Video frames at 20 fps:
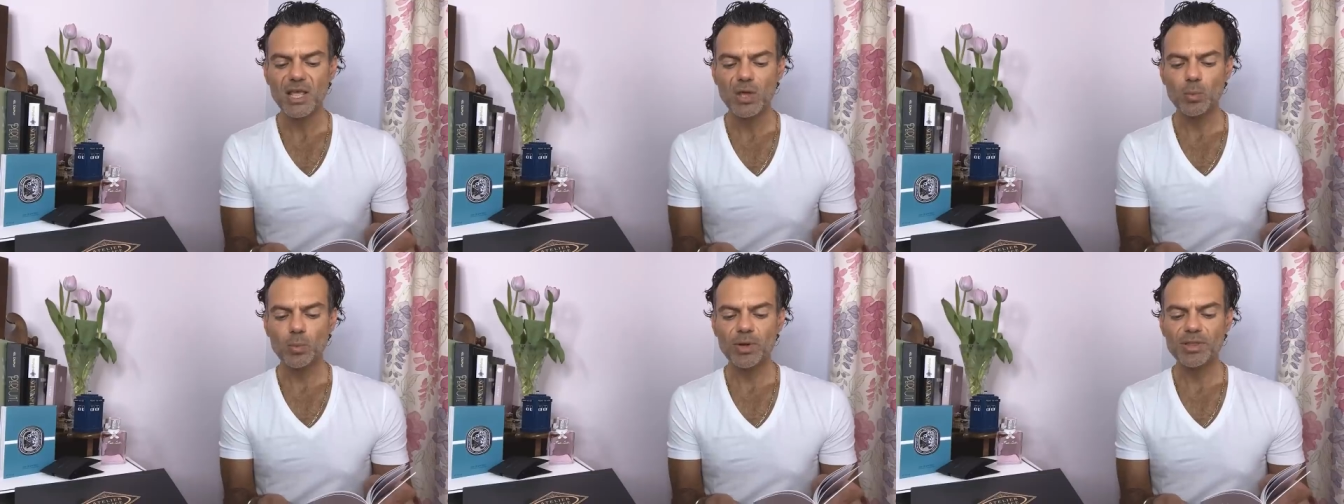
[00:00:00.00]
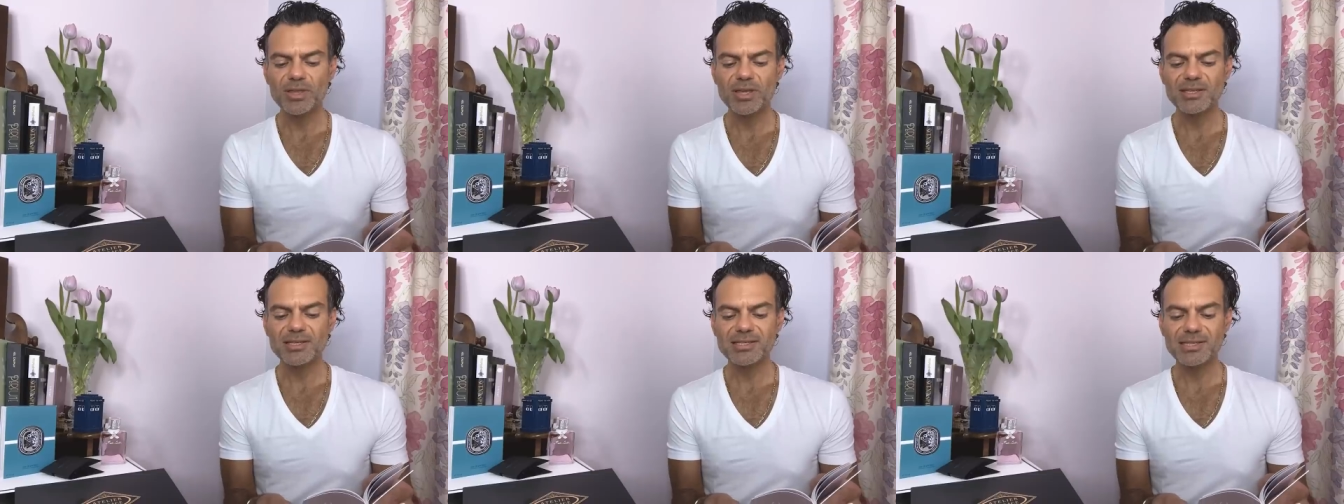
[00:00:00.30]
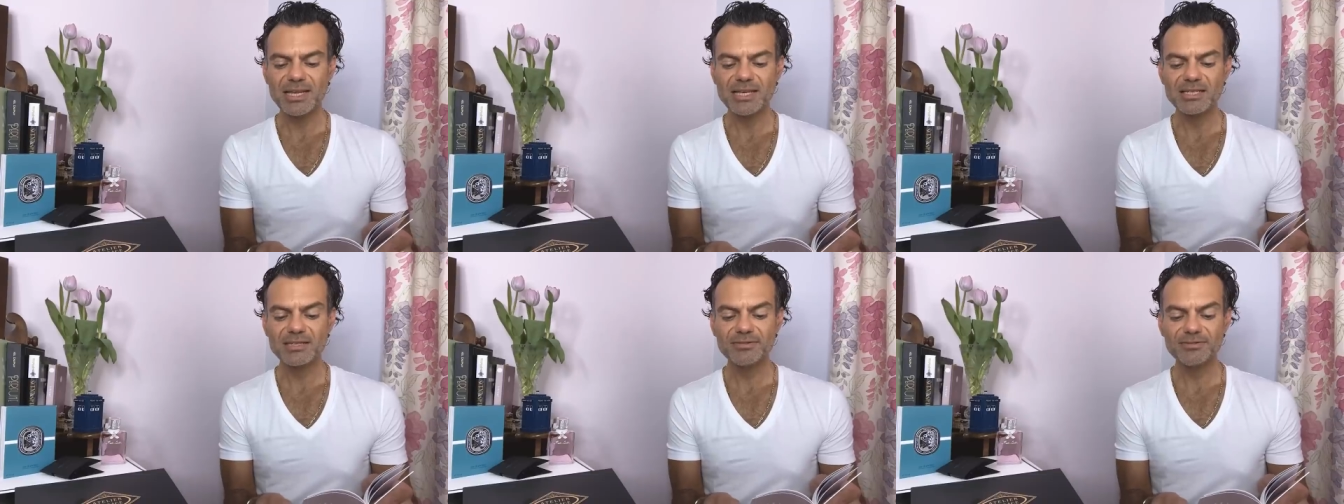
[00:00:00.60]
with
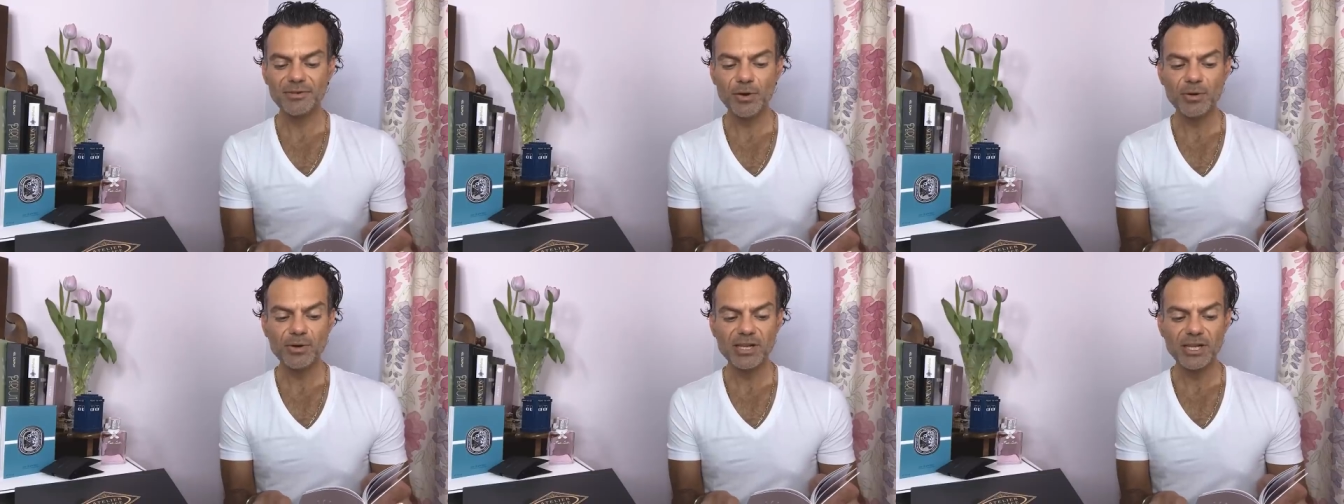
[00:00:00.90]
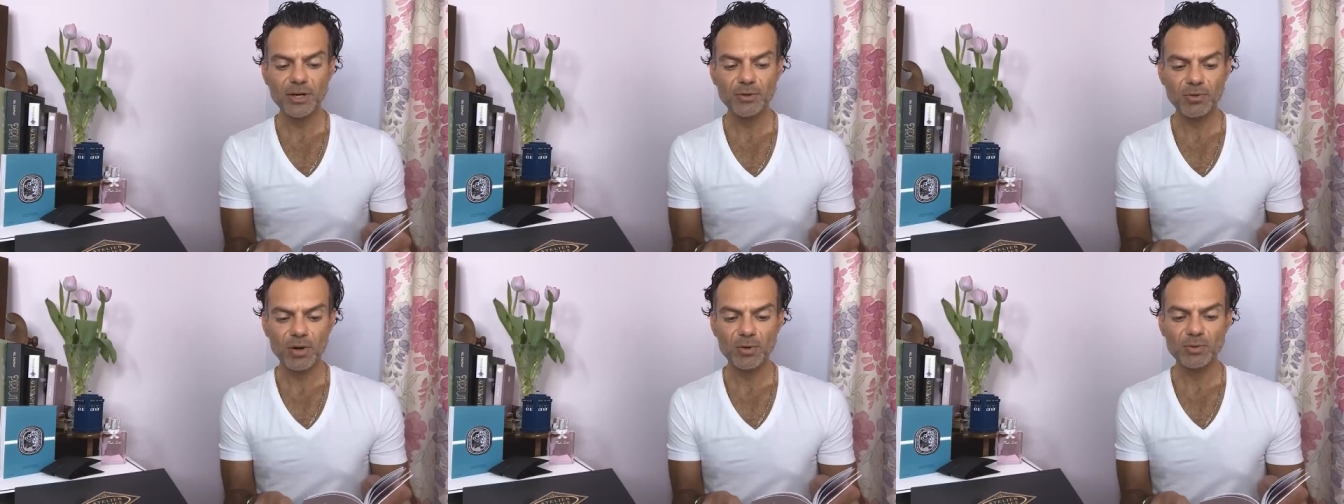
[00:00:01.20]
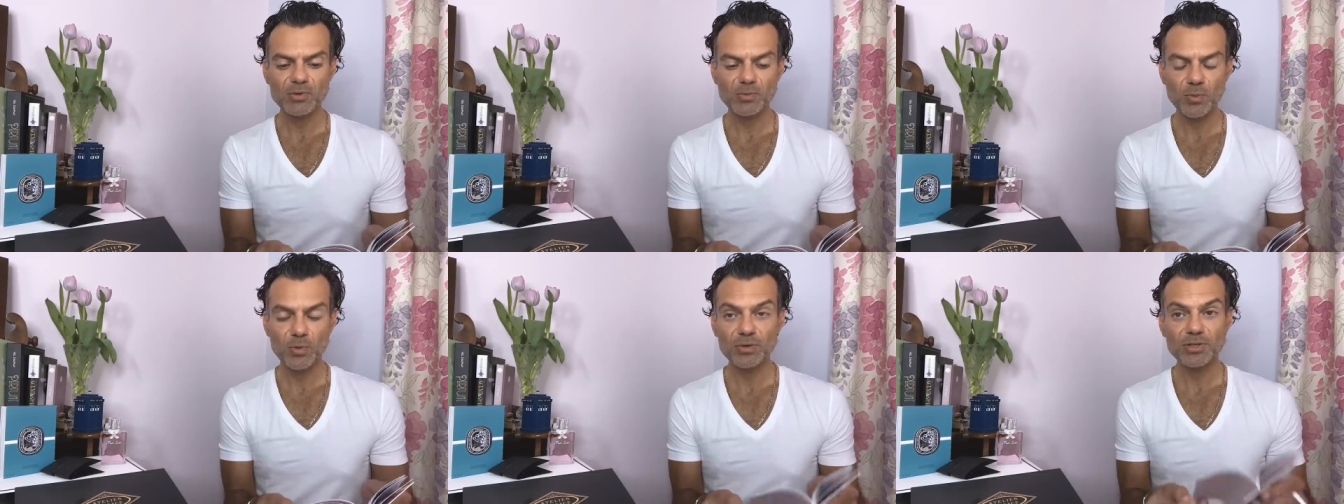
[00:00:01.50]
centifolia
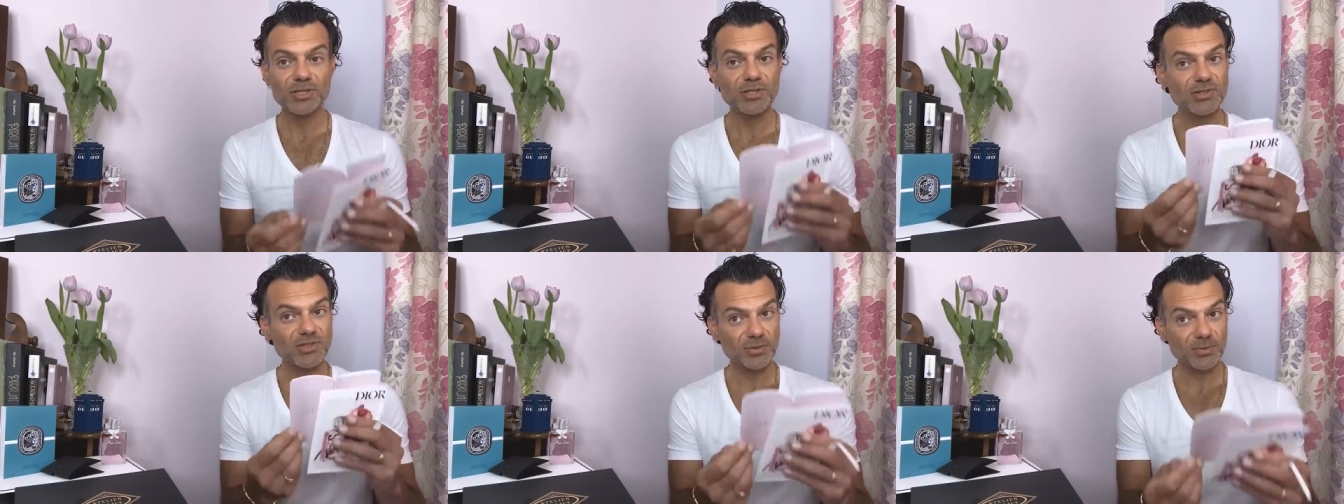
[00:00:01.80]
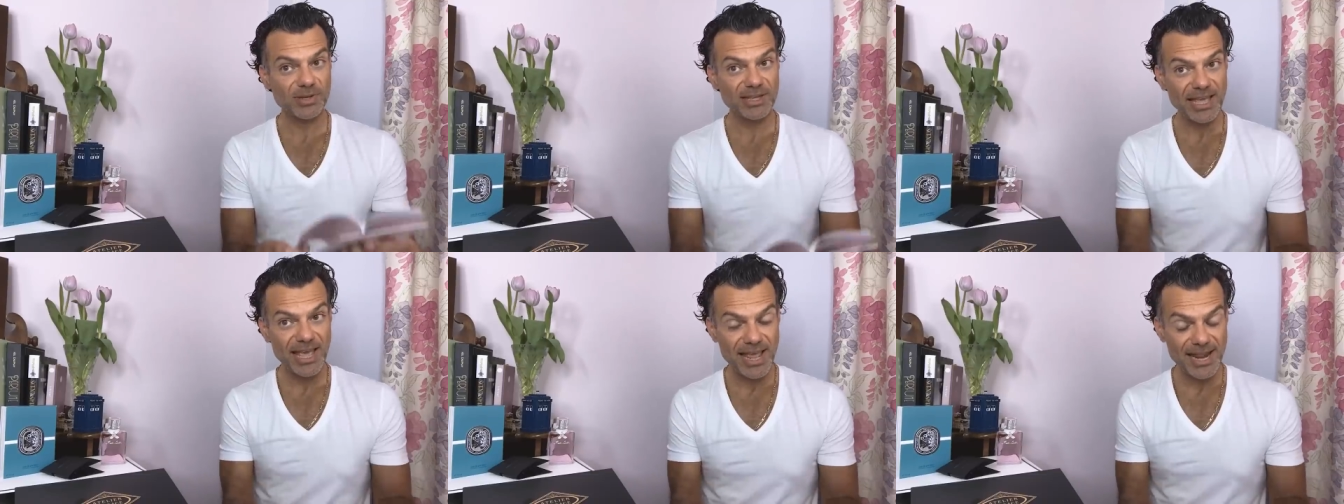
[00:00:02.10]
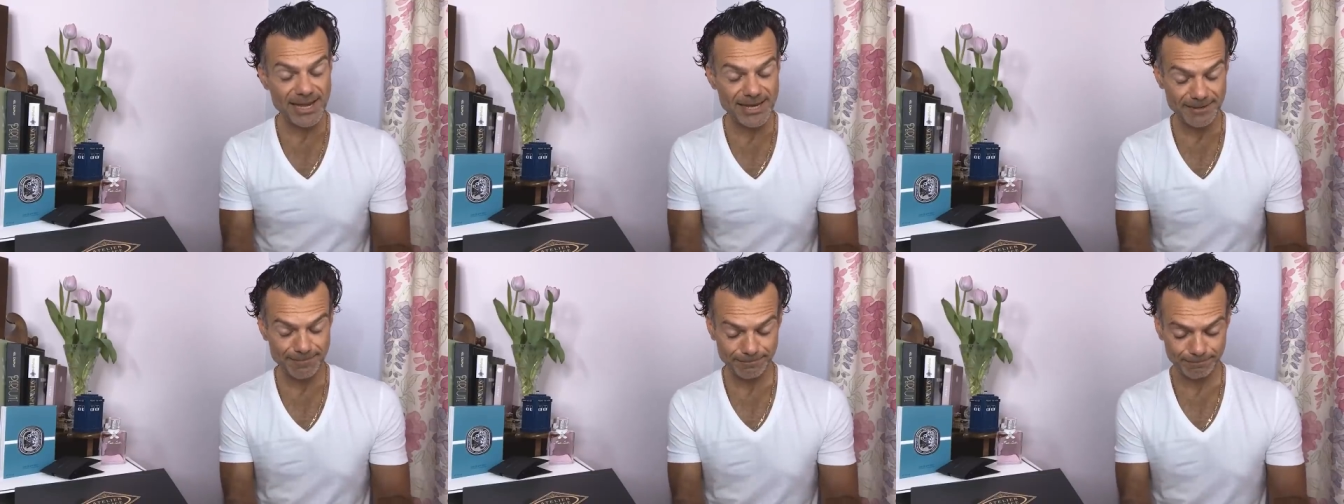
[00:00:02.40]
rose water. So
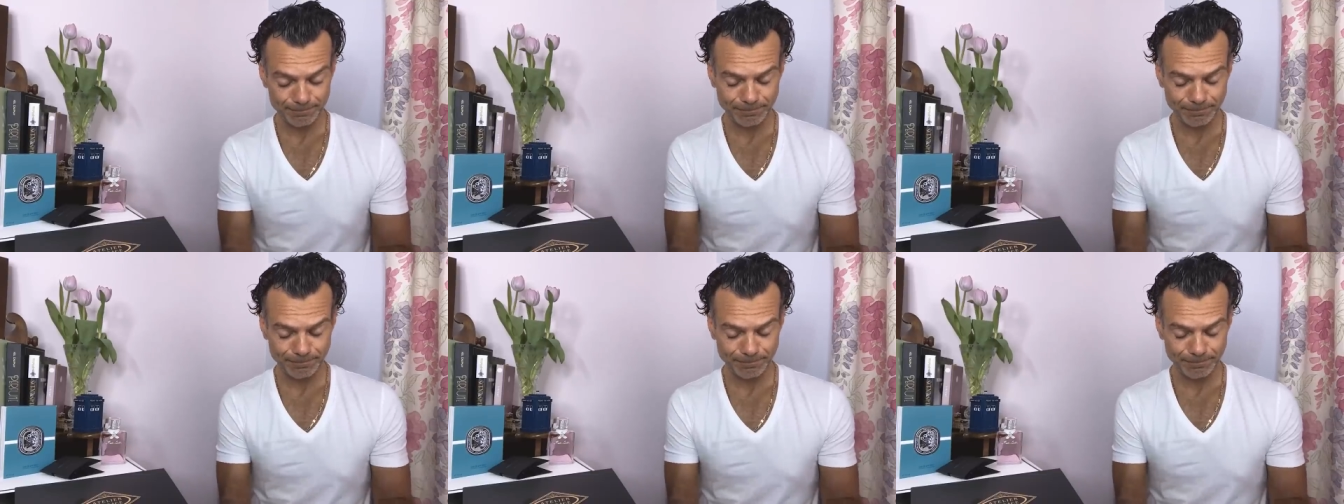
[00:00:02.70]
again,